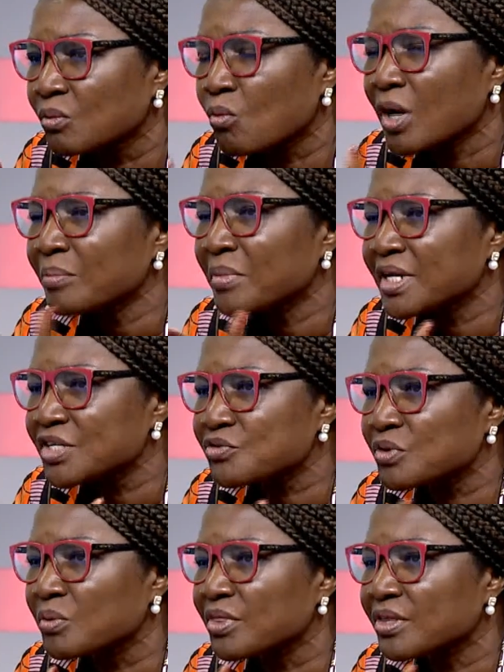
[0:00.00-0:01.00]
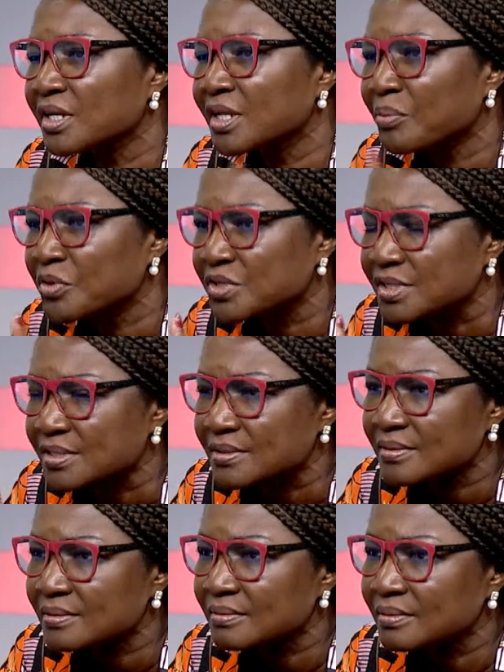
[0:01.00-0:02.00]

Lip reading: One ministry with 3 deputies.